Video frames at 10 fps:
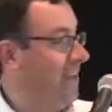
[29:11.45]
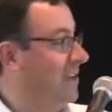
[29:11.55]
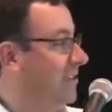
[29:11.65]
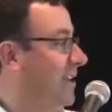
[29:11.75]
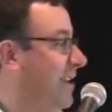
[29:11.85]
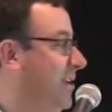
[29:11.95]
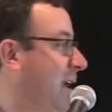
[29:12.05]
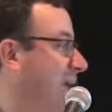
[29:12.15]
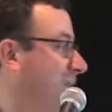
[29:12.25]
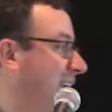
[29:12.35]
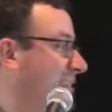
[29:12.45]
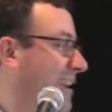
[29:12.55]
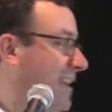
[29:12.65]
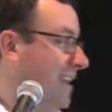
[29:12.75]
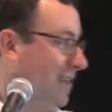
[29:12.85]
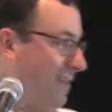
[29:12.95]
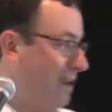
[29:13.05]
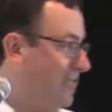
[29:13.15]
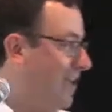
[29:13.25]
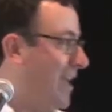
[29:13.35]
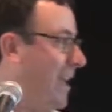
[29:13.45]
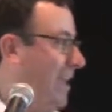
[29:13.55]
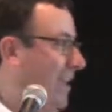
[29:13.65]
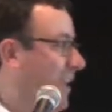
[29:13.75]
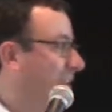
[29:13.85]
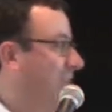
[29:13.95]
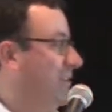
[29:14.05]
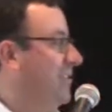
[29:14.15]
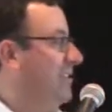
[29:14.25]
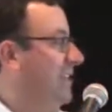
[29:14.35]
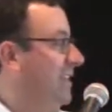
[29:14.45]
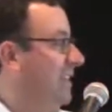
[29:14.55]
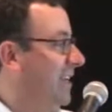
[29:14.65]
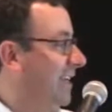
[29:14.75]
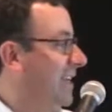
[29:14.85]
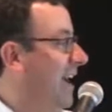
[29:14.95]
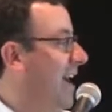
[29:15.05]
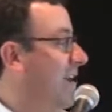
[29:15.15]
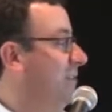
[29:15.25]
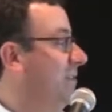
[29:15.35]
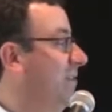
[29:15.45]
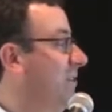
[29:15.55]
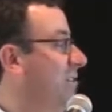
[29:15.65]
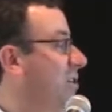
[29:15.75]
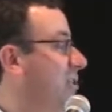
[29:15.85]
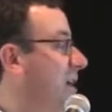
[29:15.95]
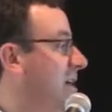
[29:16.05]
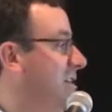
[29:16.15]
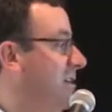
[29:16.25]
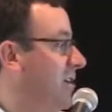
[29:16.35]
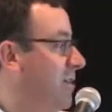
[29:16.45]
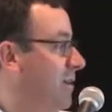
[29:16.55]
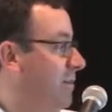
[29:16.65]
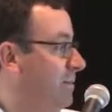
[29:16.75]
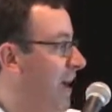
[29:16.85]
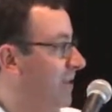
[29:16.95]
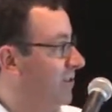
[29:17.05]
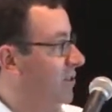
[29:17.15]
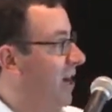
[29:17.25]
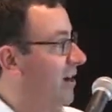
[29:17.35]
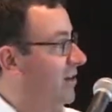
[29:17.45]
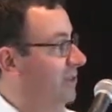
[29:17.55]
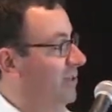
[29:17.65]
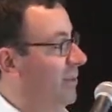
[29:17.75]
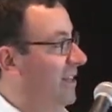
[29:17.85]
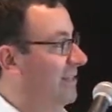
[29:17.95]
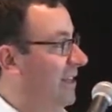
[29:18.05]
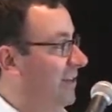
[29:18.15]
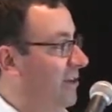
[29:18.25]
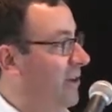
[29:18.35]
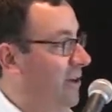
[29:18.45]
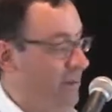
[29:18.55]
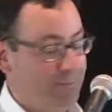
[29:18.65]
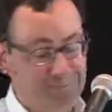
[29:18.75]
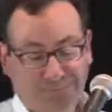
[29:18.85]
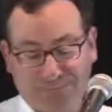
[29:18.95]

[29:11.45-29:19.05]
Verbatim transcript: And here's an, an object I, I, love analyzing critiquing. Um, this is Jodie Archer and Matthew Jockers' The Bestseller Code.